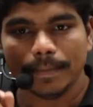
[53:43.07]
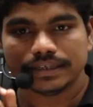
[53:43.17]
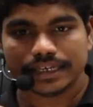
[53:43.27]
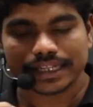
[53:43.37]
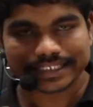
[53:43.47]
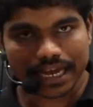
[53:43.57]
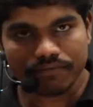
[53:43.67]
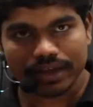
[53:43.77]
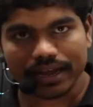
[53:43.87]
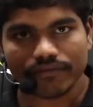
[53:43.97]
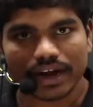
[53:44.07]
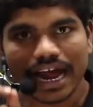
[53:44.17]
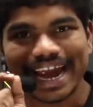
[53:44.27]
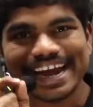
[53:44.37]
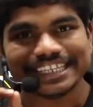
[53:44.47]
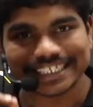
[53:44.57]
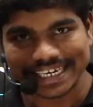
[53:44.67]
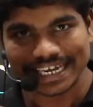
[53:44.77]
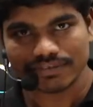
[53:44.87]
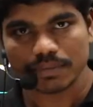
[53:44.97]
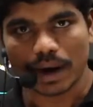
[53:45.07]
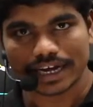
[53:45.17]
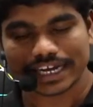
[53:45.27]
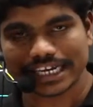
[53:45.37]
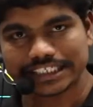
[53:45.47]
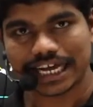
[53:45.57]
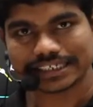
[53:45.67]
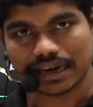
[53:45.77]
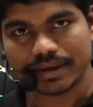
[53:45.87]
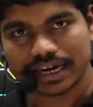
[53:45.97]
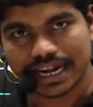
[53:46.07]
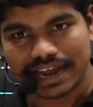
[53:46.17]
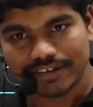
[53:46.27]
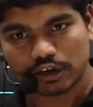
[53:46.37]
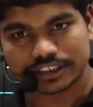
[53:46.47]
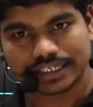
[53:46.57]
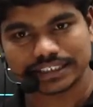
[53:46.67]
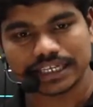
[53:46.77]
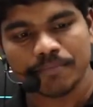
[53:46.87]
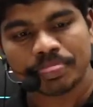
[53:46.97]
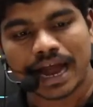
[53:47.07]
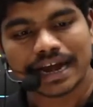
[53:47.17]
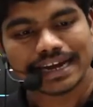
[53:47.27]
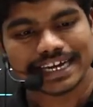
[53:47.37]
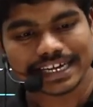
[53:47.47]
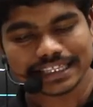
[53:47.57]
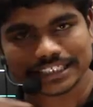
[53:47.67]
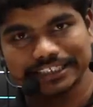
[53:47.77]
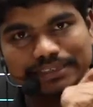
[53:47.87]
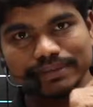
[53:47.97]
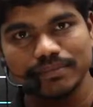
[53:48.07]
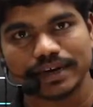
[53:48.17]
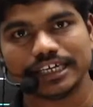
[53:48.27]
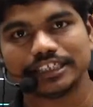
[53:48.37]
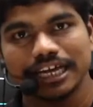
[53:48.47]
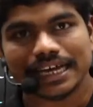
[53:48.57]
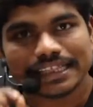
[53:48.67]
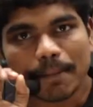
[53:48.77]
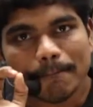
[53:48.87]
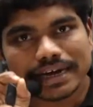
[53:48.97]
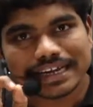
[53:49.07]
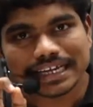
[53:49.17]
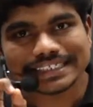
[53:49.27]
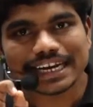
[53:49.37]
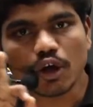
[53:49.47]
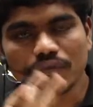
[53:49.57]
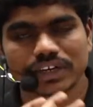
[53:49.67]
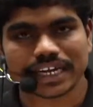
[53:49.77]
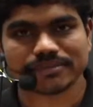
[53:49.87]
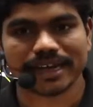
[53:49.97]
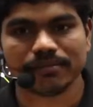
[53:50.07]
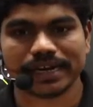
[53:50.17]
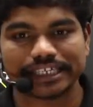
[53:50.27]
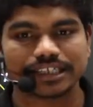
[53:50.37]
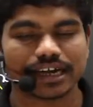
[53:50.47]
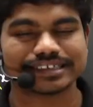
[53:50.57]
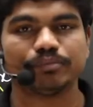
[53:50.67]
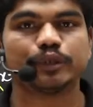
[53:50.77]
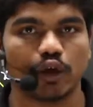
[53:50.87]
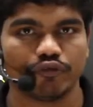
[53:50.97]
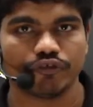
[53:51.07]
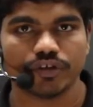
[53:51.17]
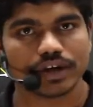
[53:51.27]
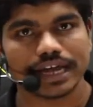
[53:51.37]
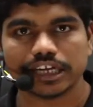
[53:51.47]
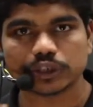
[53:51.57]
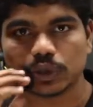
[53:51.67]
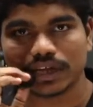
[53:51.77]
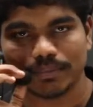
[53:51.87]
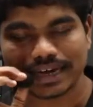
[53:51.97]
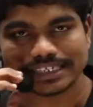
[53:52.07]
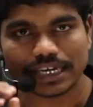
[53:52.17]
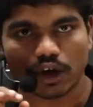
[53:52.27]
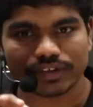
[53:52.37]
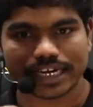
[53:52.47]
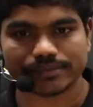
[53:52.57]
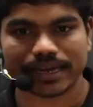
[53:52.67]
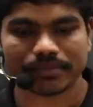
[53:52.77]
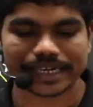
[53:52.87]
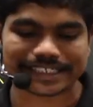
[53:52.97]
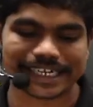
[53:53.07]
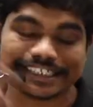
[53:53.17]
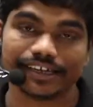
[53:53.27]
In the same way, when high density liquid particles are coming at high velocities and hitting this turbine blades, the material of the turbine blades rips off. Okay, so the material of the turbine blades get